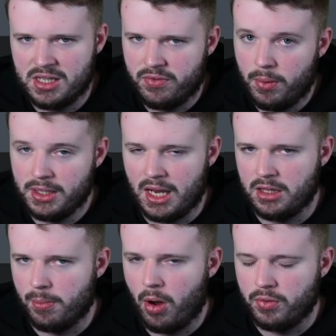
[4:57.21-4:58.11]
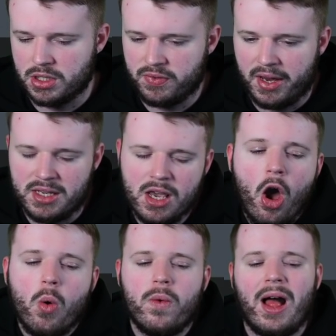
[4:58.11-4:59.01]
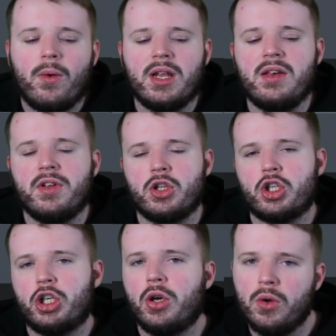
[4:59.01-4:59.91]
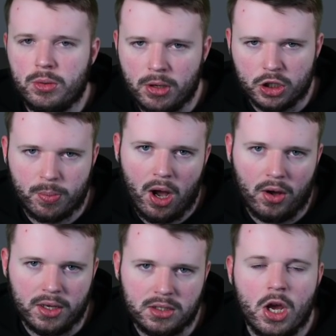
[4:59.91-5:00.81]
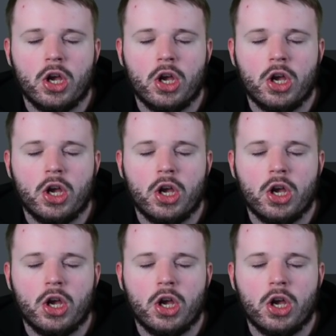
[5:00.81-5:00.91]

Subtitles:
I want to get in the opponent's face without leaving too much behind,